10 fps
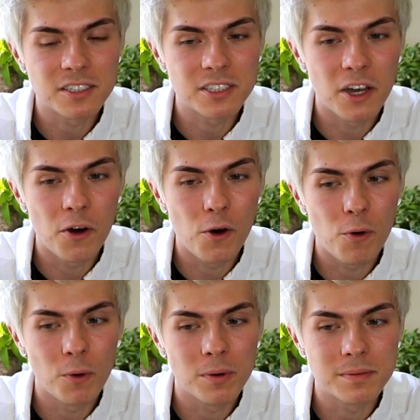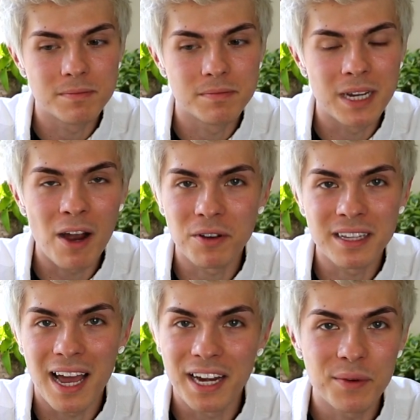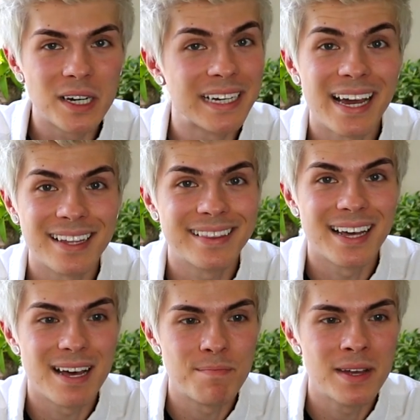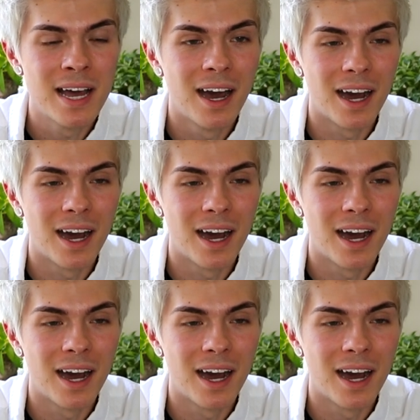so not really anyone had them